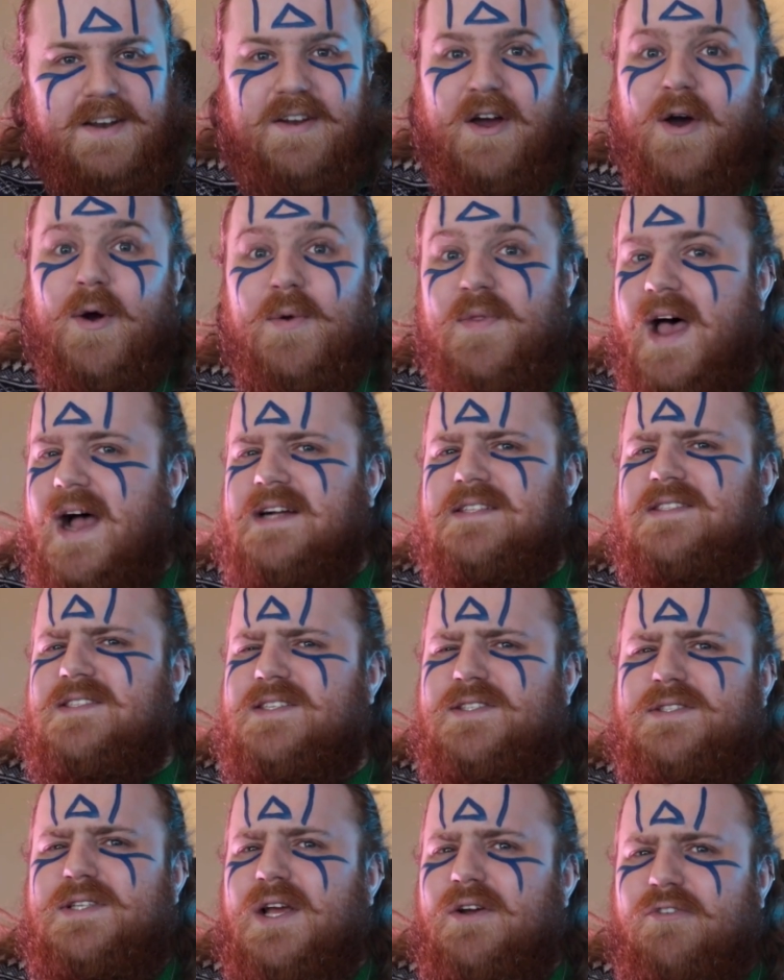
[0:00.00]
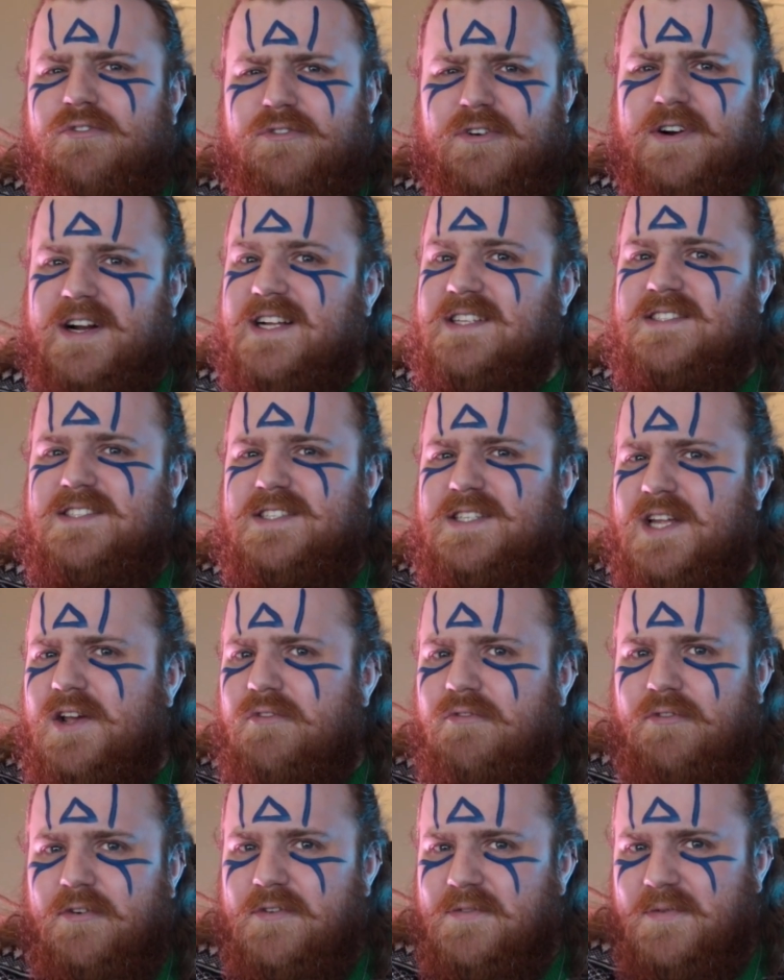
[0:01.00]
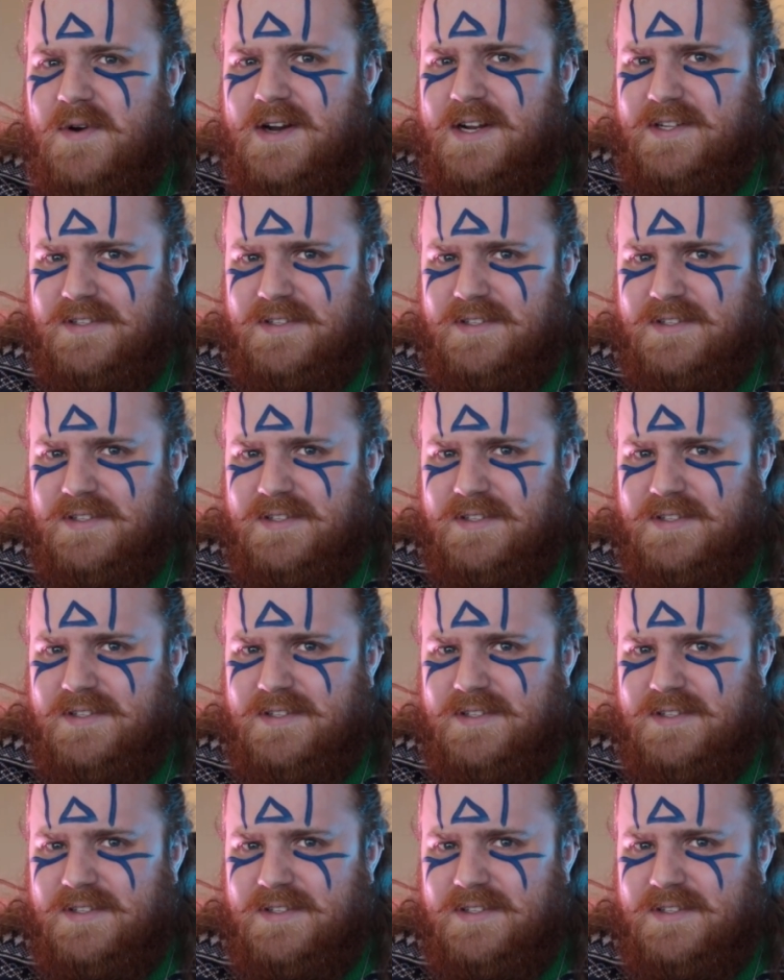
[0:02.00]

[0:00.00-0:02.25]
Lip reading: No, that's different. It's different when